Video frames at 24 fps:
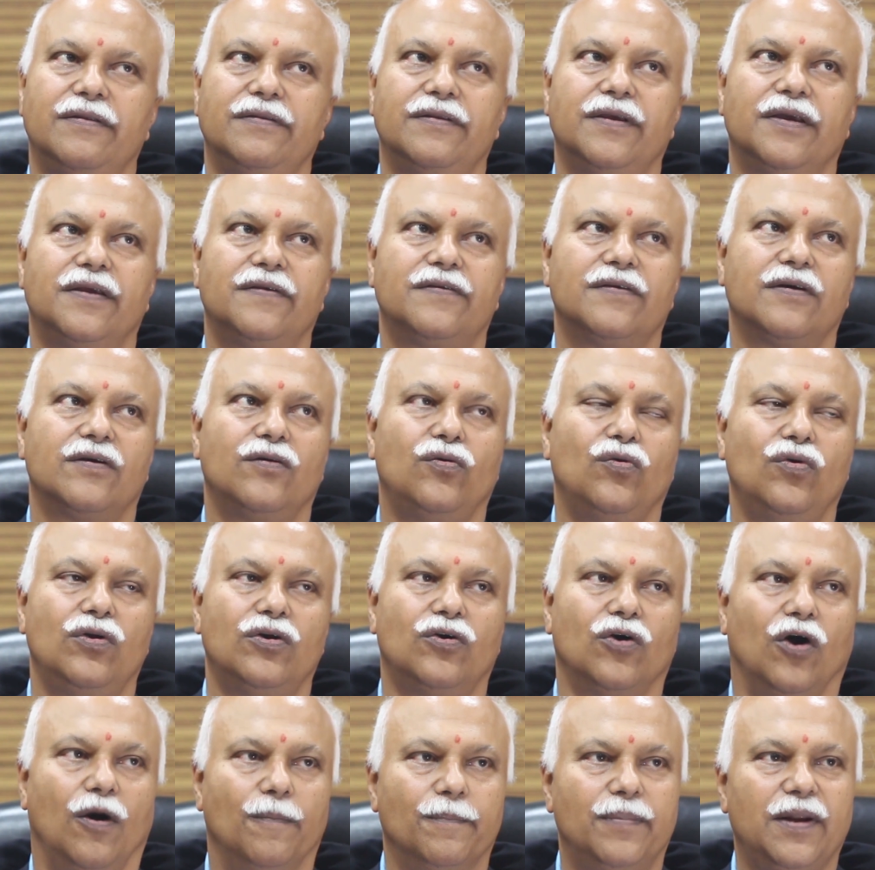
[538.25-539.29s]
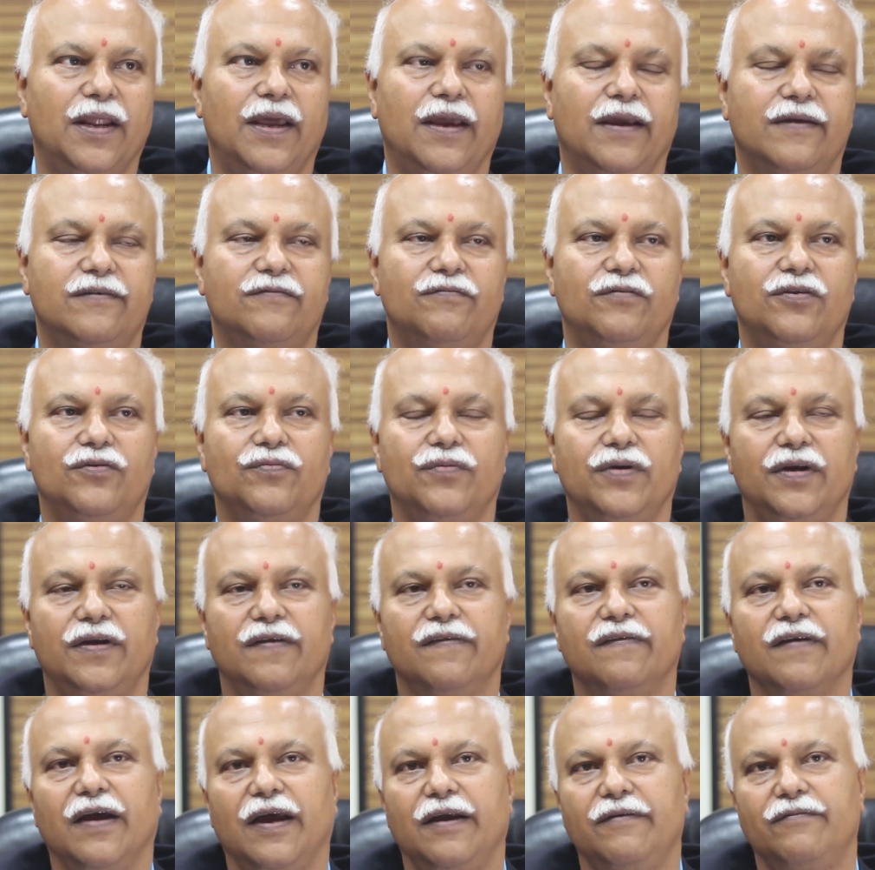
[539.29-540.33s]
There's a whole complex which we
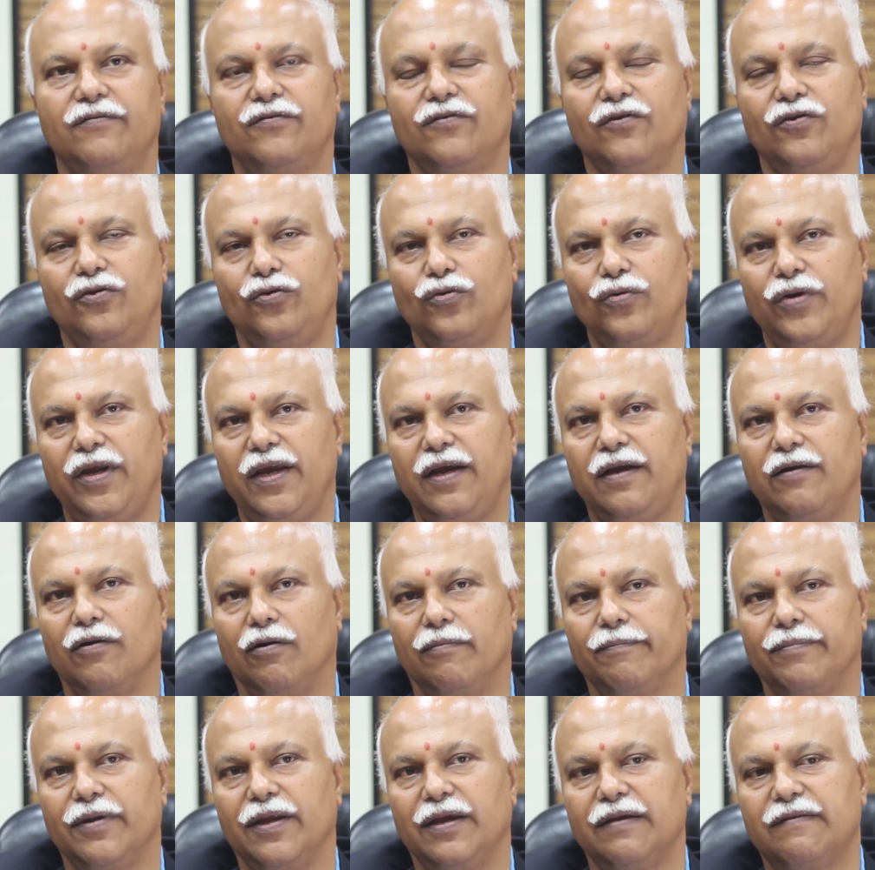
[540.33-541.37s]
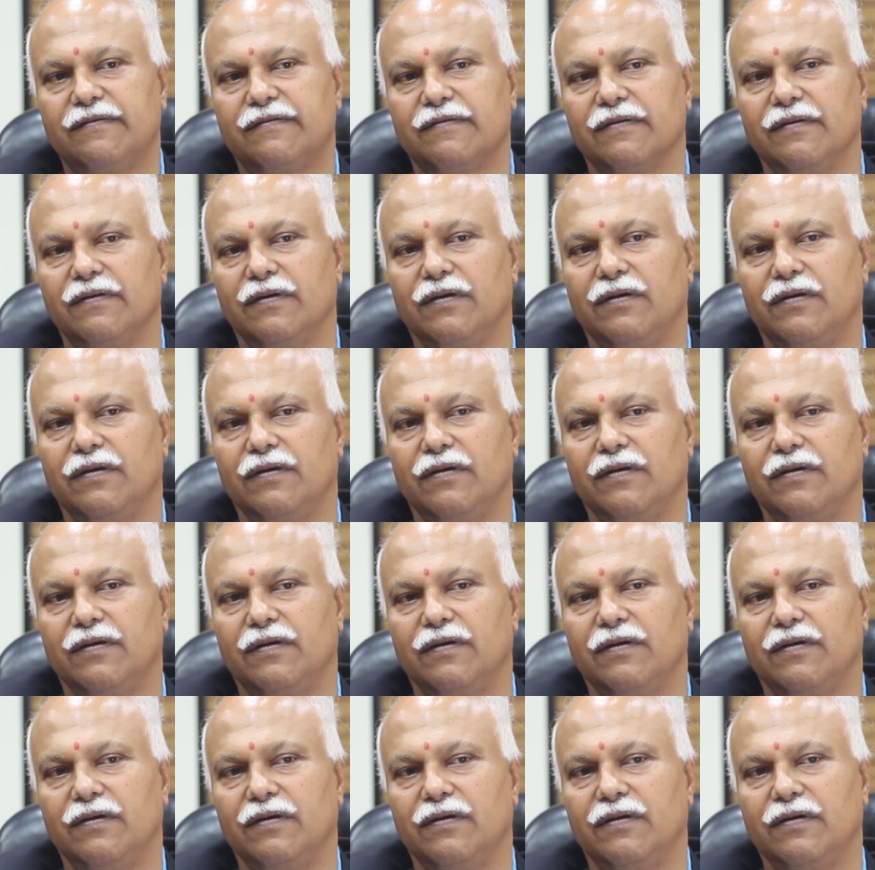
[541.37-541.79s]
designed. It's a unique complex,